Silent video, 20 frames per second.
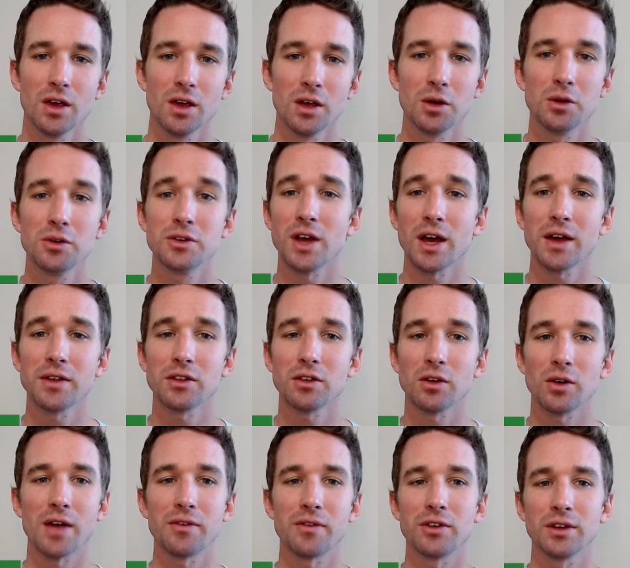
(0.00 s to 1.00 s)
who designed the
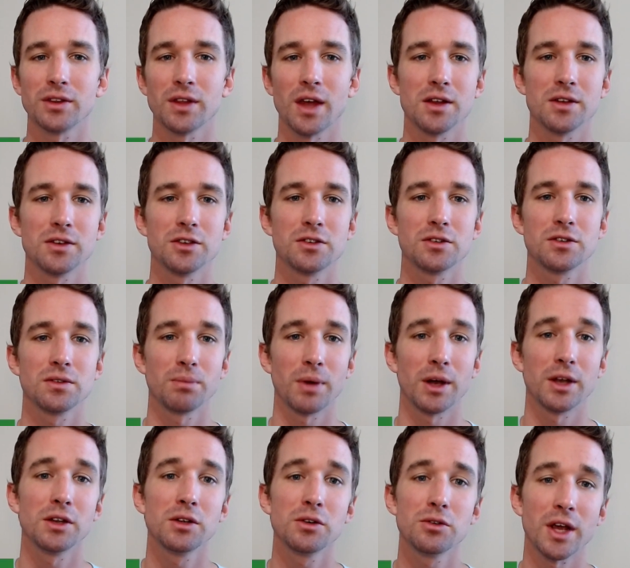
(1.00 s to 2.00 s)
graphic that is my
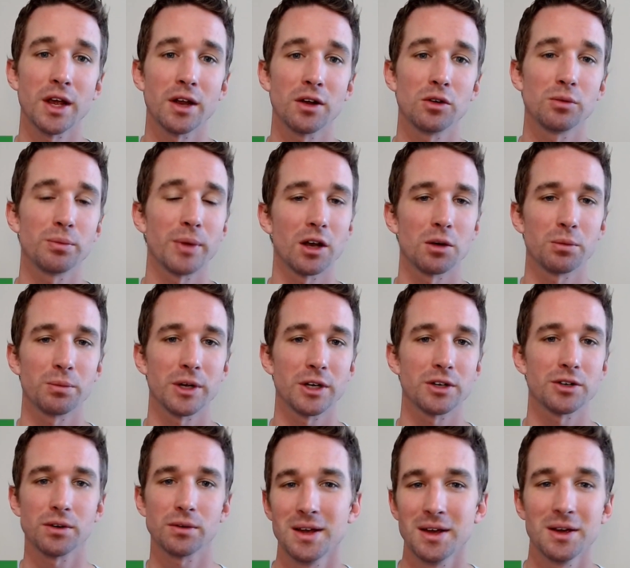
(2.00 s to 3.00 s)
new channel banner
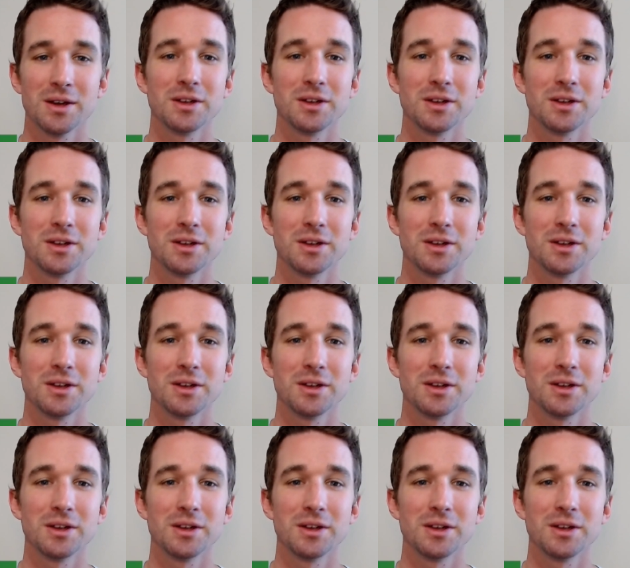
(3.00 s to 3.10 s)
picture.